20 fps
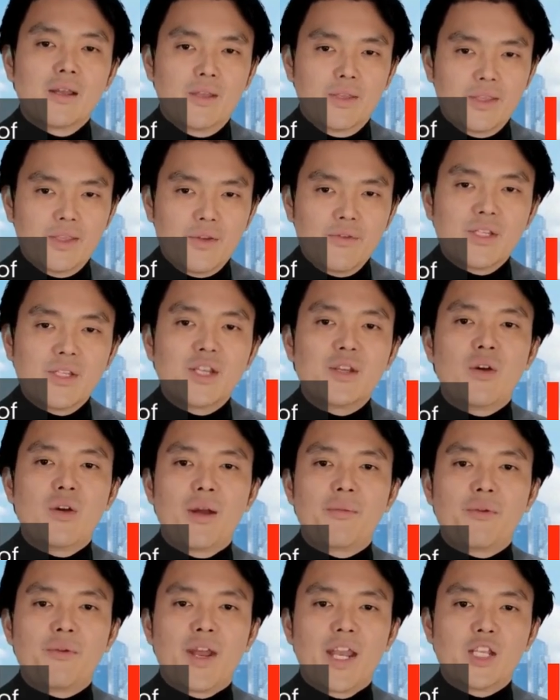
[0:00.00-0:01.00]
There is no
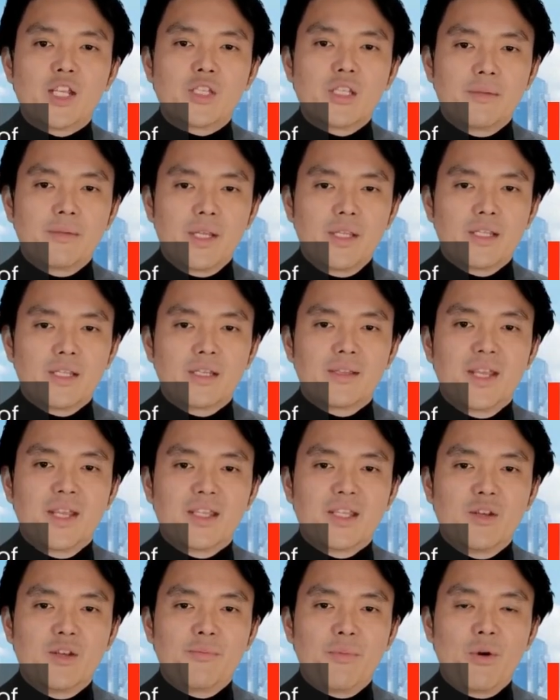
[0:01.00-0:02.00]
upper age limit
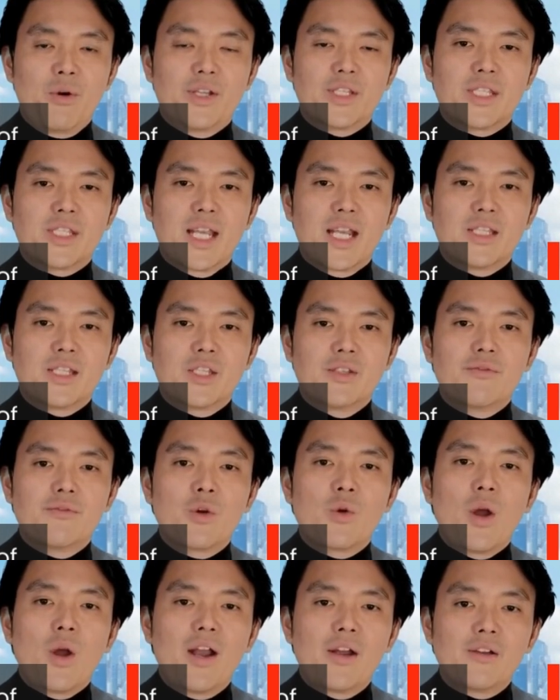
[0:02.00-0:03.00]
and no points test is
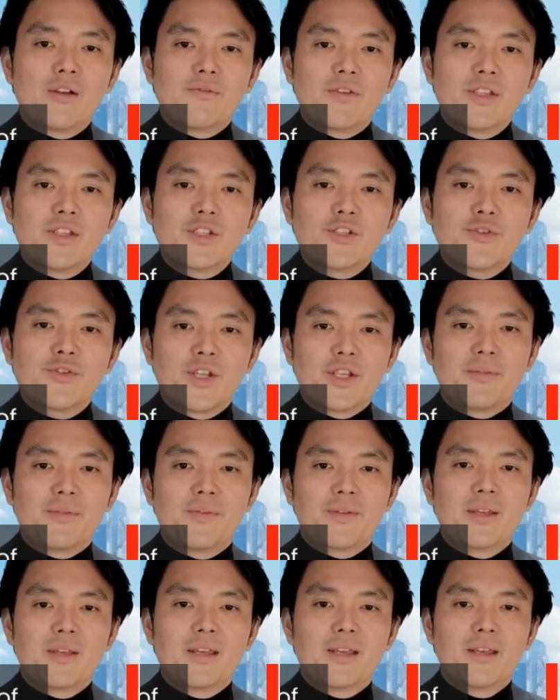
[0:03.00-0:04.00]
required for this stream.
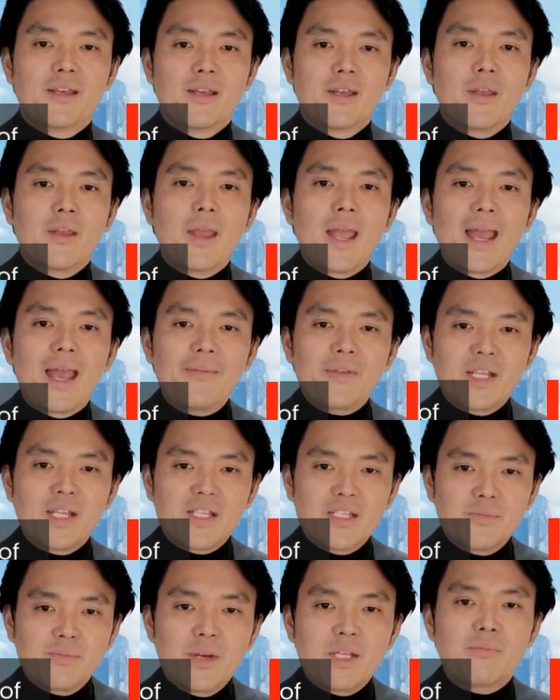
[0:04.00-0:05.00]

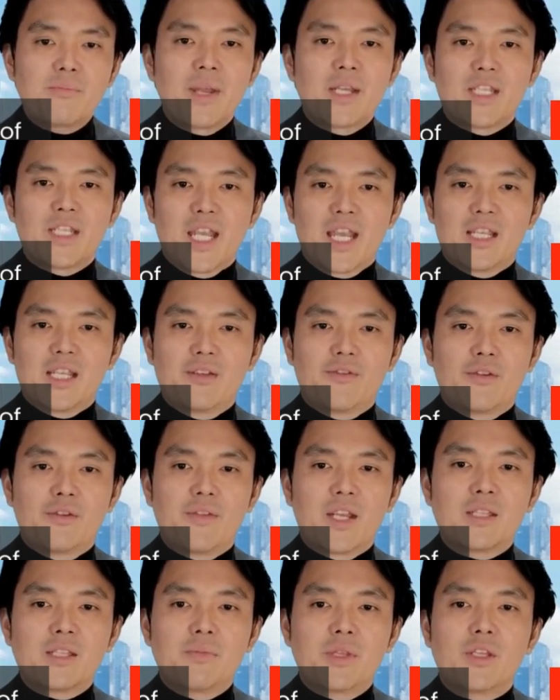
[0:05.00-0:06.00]
Applicants must maintain their
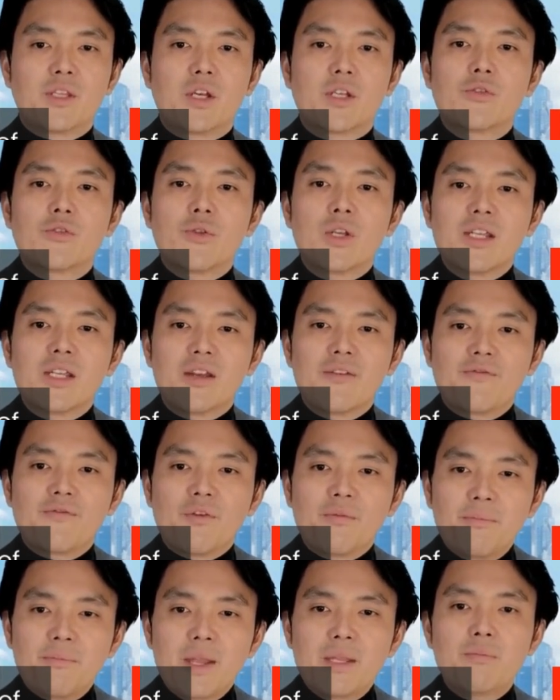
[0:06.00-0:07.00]
investment in Australia
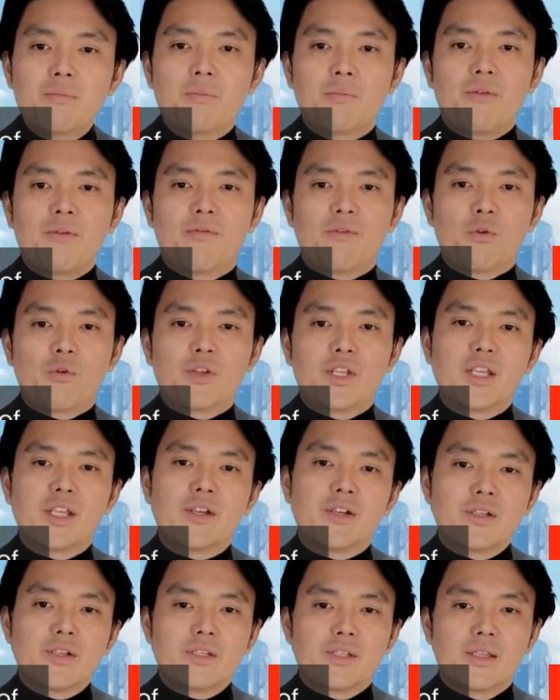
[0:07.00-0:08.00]
for a minimum of 4
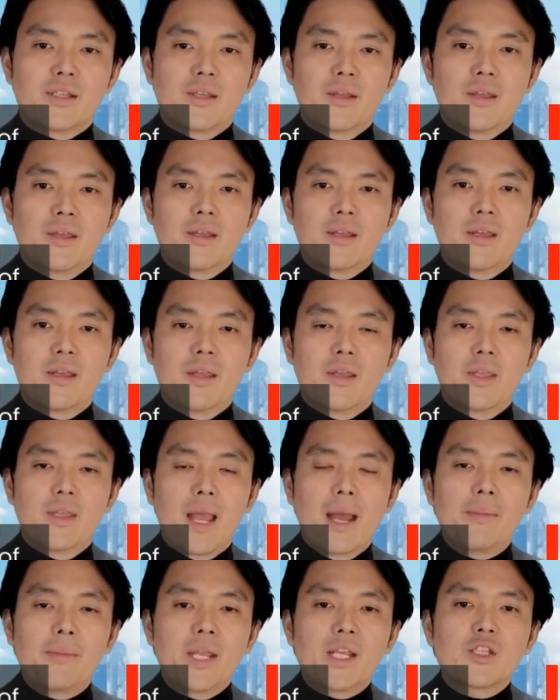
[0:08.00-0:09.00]
years.
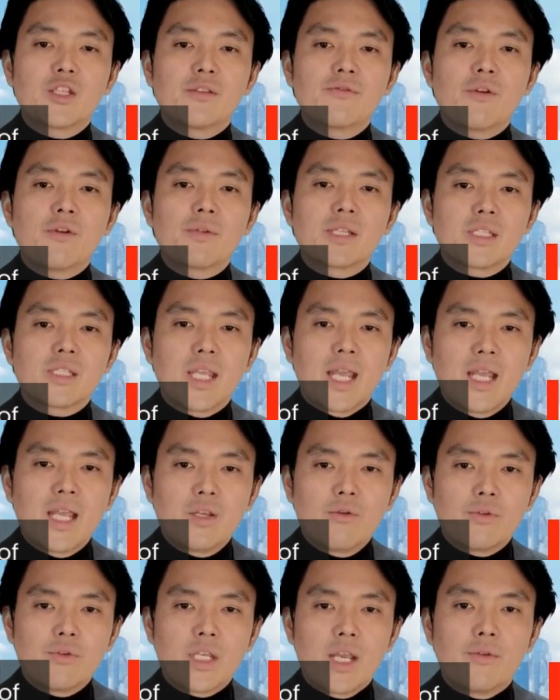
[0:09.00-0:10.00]
Nomination from a
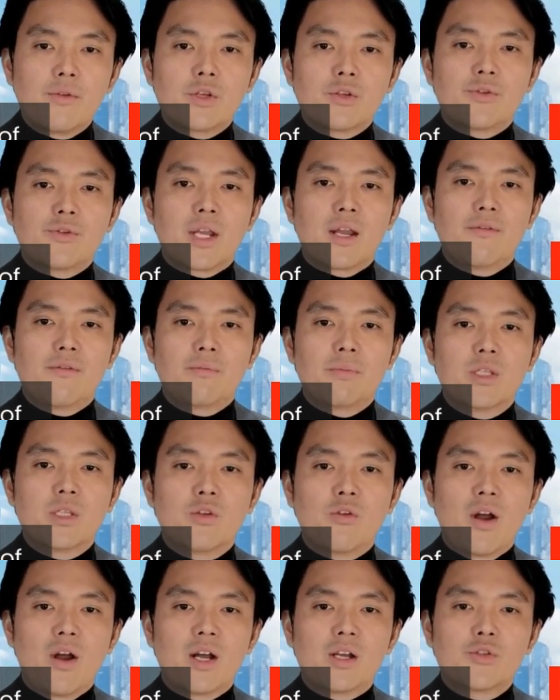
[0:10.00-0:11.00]
state or territory
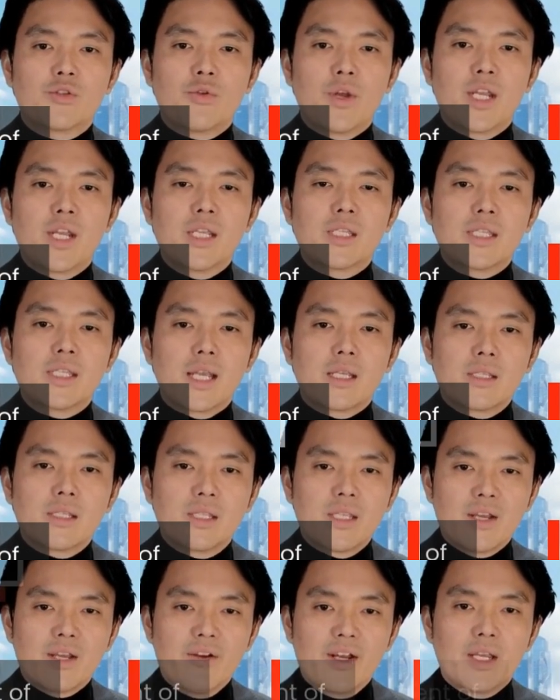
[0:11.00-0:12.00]
government or Austrade is
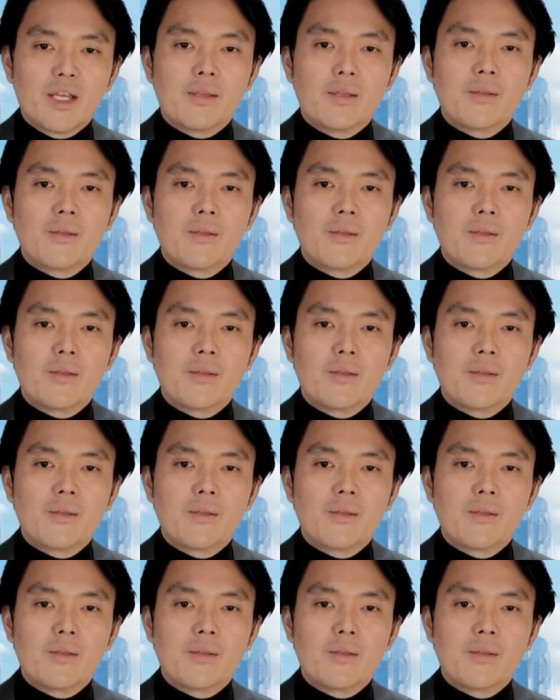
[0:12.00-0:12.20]
necessary.